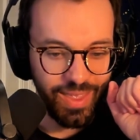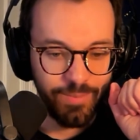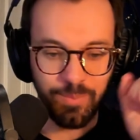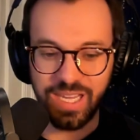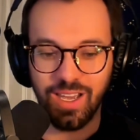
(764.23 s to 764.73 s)

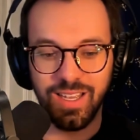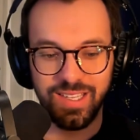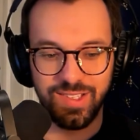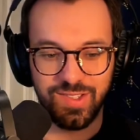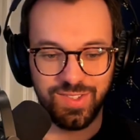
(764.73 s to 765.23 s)

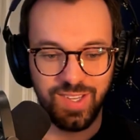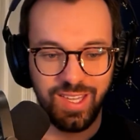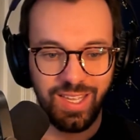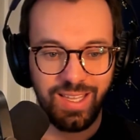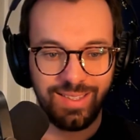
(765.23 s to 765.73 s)
Because
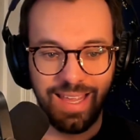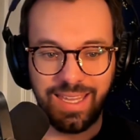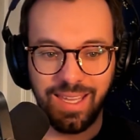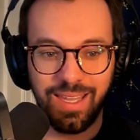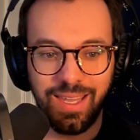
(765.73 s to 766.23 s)

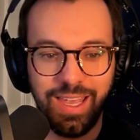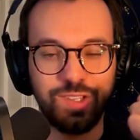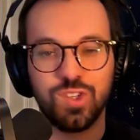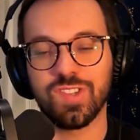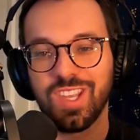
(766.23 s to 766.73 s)
like it's
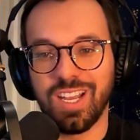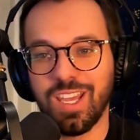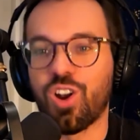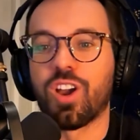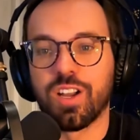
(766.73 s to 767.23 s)
just going to
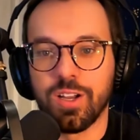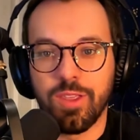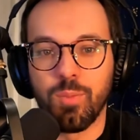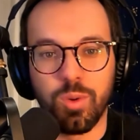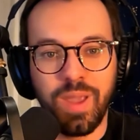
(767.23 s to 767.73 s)
get harder
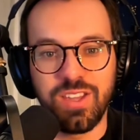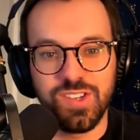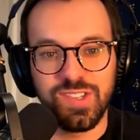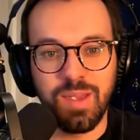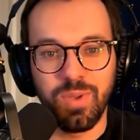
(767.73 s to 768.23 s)
the more
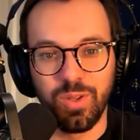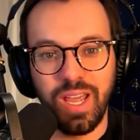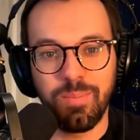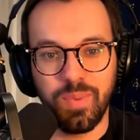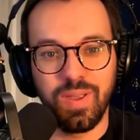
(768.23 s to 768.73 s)
pages I build
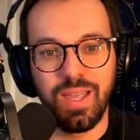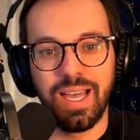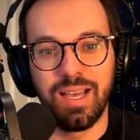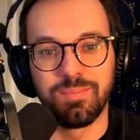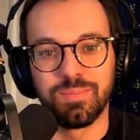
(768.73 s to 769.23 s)
up.
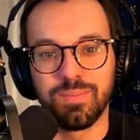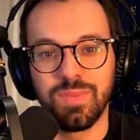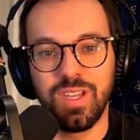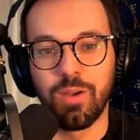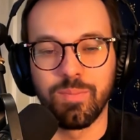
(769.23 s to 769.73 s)

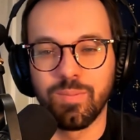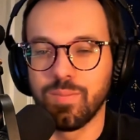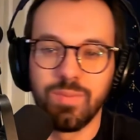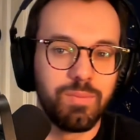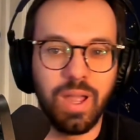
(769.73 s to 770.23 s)

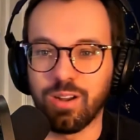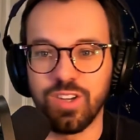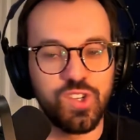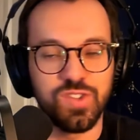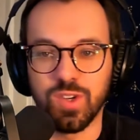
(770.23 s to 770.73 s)

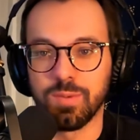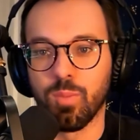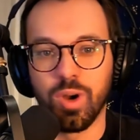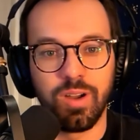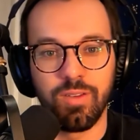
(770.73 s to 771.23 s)
Migrations are
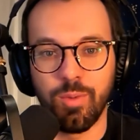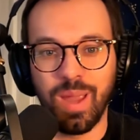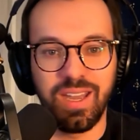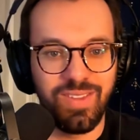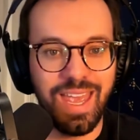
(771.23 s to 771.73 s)
more of a
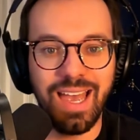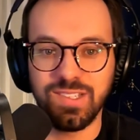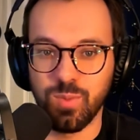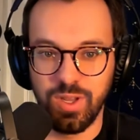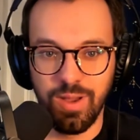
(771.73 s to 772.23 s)
pain in the
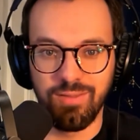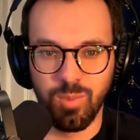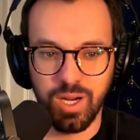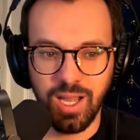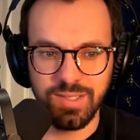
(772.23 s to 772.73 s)
ass when you have
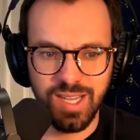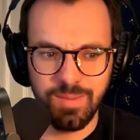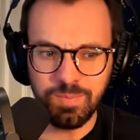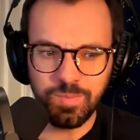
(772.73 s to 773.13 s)
more content.